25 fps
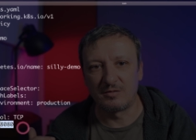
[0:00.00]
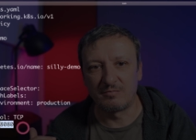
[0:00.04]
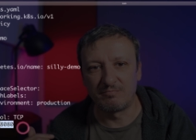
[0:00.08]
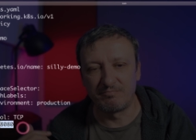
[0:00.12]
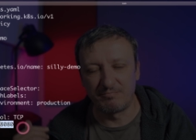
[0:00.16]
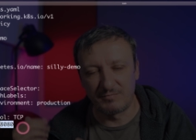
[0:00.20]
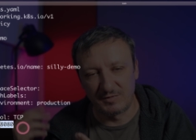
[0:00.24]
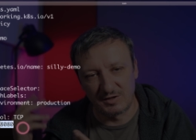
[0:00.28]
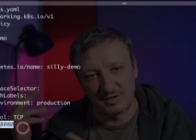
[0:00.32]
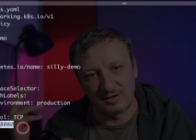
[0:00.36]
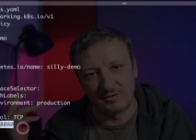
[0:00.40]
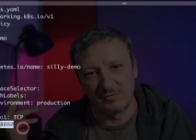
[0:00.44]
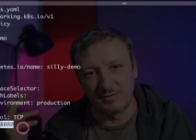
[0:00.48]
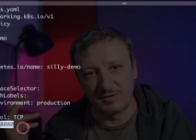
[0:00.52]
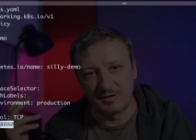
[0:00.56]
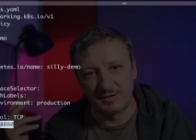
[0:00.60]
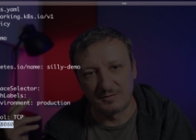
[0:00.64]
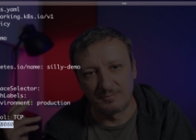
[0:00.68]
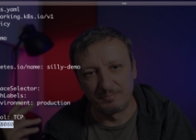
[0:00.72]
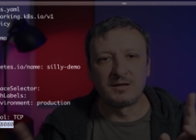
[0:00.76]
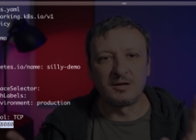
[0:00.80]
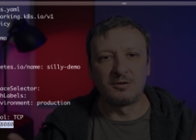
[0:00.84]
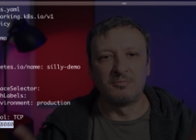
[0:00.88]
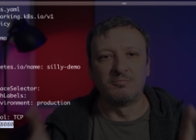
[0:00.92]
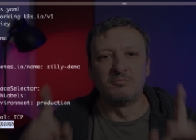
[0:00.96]
of
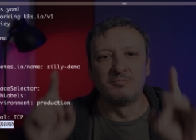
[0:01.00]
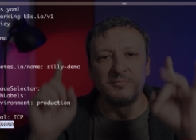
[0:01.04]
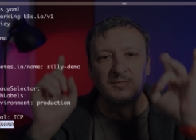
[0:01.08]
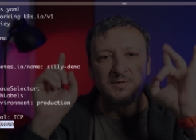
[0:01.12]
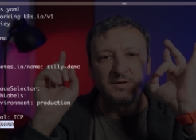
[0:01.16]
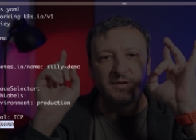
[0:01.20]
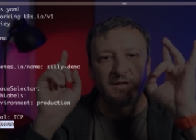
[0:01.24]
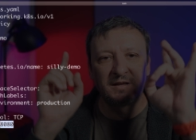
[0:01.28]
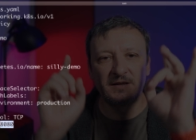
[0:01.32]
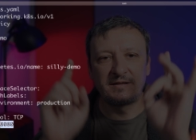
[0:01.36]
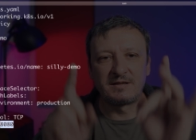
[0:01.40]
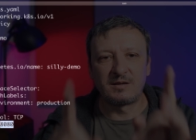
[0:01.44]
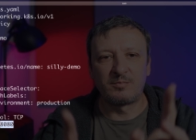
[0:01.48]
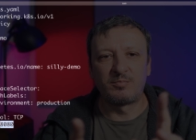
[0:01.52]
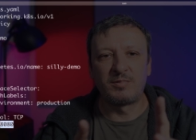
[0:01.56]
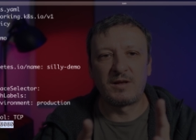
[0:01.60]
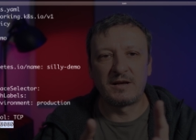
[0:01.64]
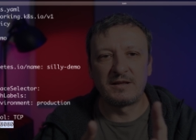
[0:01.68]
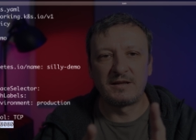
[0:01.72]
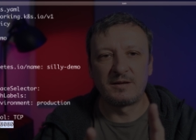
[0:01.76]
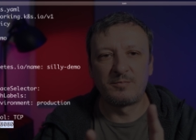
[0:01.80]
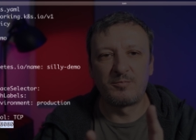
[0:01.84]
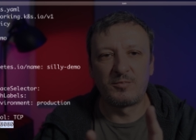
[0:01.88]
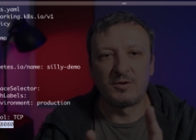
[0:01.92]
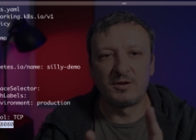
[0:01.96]
service. So let's
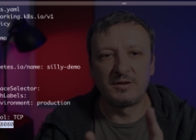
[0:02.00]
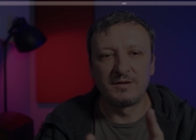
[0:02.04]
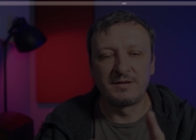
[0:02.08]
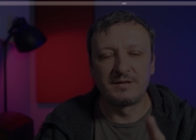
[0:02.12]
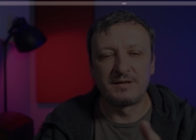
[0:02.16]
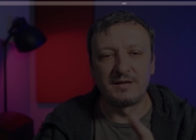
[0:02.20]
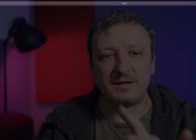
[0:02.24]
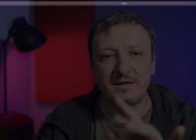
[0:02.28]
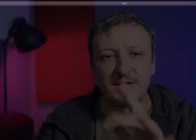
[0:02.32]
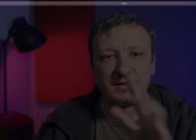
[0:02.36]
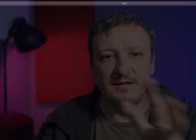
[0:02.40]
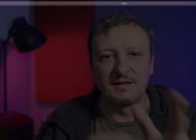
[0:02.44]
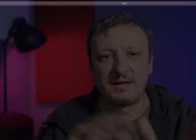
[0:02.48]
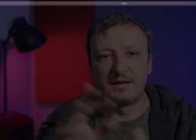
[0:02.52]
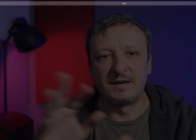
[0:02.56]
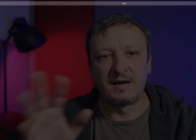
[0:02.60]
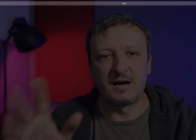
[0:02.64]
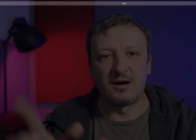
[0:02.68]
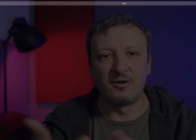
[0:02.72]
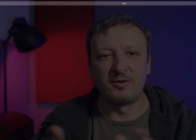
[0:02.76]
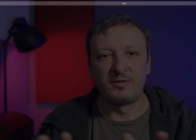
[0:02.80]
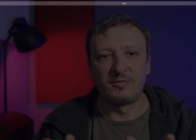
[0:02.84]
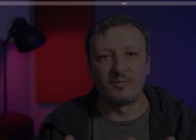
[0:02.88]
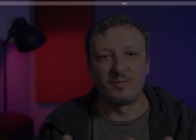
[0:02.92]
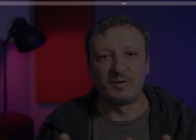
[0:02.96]
apply that policy and see
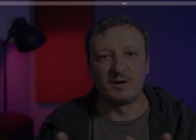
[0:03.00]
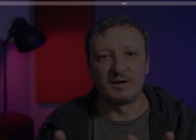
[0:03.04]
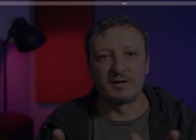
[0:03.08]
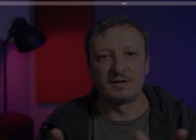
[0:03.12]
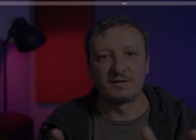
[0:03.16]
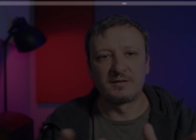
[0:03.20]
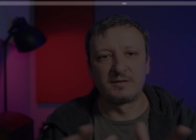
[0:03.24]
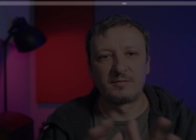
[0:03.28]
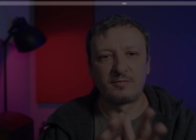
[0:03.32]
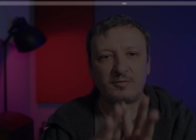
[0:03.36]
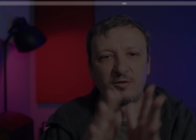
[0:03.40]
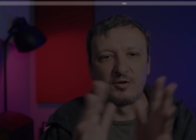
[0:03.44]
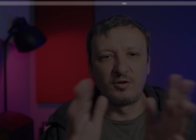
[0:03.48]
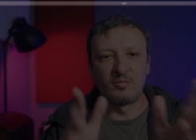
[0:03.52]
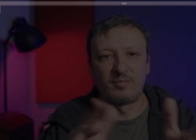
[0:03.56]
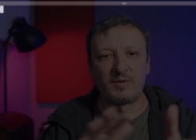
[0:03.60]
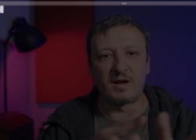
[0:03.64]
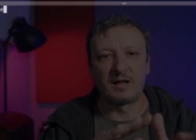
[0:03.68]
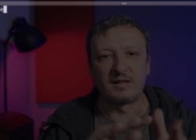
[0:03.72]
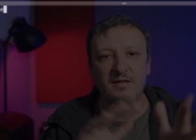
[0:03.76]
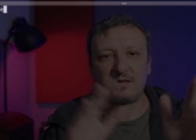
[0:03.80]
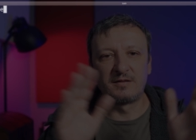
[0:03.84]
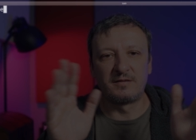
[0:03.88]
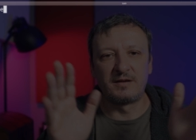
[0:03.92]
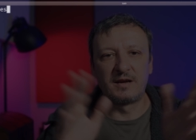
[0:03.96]
how it works.
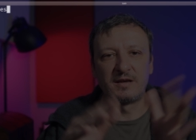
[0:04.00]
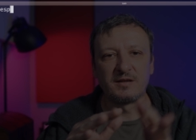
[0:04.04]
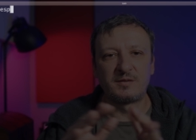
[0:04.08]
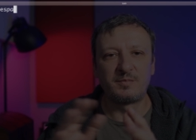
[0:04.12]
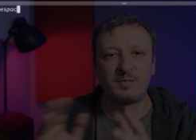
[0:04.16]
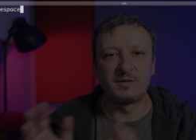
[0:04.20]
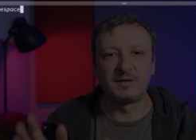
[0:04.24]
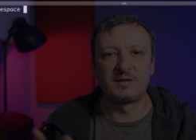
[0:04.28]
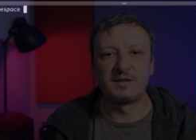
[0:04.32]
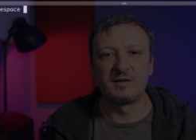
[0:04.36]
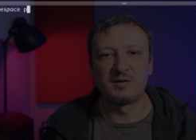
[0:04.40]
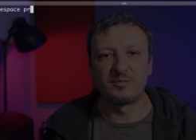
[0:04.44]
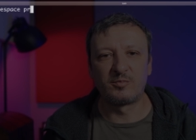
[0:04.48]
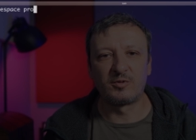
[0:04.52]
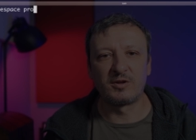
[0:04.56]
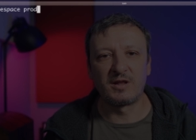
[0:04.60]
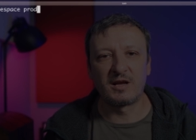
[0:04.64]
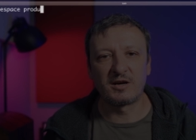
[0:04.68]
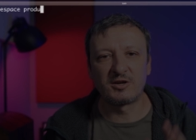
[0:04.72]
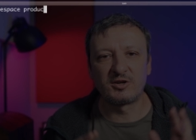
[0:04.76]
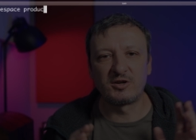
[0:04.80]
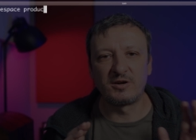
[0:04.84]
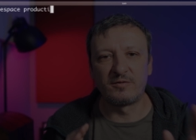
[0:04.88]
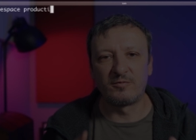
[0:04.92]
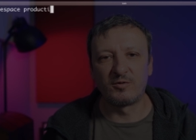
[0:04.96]
Kubectl namespace is
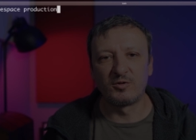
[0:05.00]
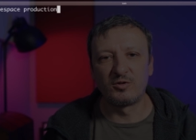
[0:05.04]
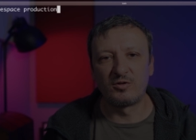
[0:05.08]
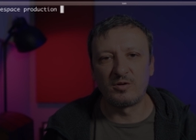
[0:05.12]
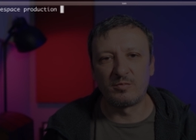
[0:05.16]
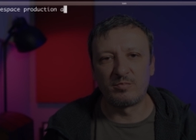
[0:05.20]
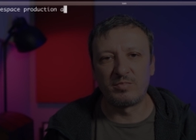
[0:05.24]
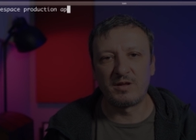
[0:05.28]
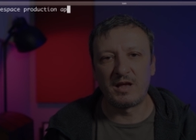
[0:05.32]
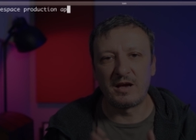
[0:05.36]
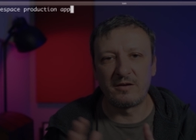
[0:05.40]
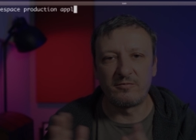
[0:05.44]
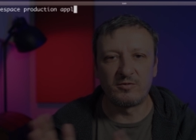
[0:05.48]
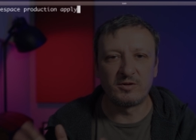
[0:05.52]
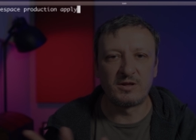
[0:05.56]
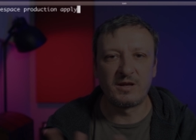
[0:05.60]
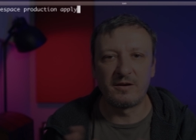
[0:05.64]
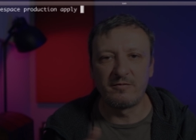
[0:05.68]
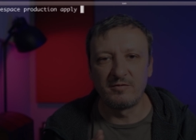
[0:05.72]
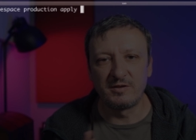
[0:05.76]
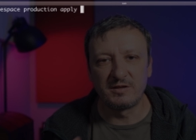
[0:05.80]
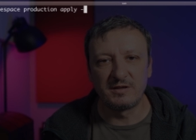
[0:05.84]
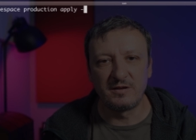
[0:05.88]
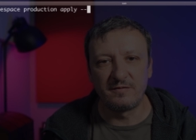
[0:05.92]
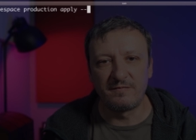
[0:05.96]
production. I want to apply
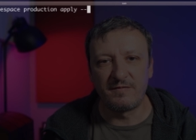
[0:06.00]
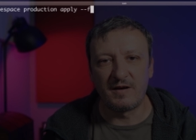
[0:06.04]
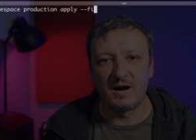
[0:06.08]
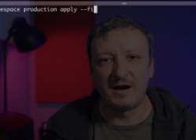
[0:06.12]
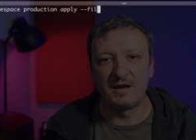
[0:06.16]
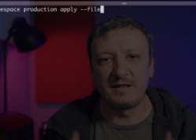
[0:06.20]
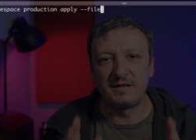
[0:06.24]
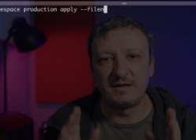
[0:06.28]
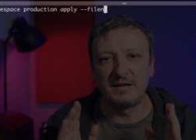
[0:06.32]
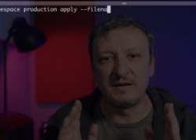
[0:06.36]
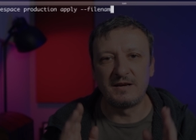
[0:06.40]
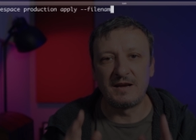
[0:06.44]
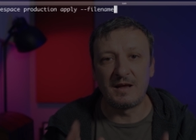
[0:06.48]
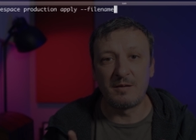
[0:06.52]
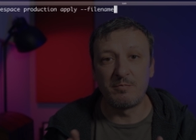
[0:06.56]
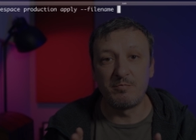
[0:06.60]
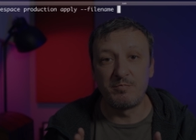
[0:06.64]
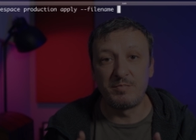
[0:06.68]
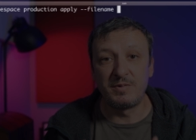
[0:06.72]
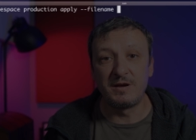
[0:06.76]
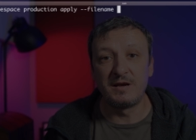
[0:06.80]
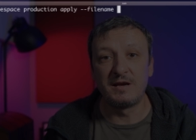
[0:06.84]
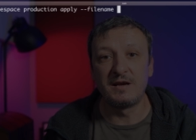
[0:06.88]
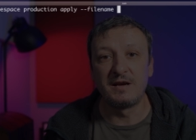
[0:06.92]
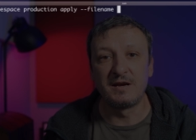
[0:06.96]
whatever is defined in
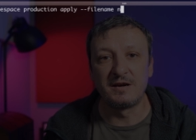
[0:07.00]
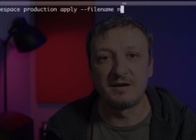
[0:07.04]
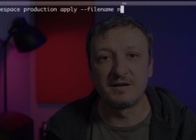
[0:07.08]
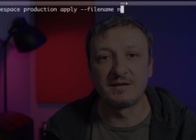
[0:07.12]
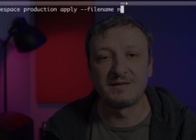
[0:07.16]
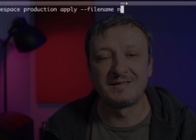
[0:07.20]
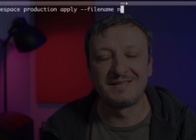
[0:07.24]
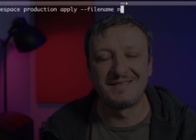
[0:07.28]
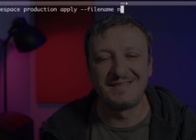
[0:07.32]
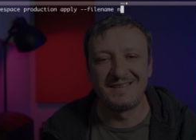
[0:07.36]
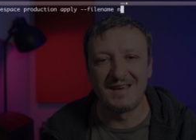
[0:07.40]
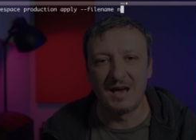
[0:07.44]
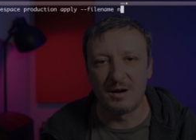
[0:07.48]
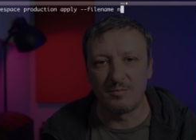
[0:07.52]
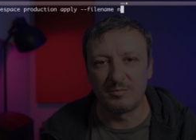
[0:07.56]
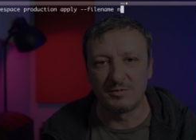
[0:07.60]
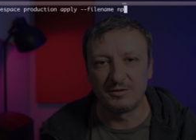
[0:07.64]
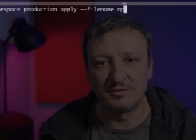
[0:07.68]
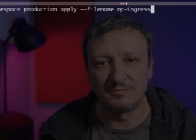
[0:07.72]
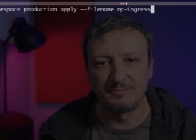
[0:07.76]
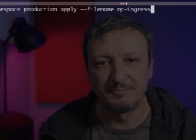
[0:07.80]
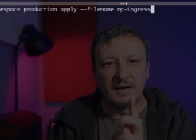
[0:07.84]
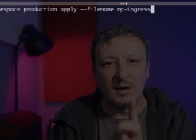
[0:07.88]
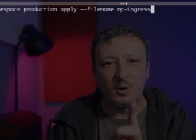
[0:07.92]
mp ingress YAML.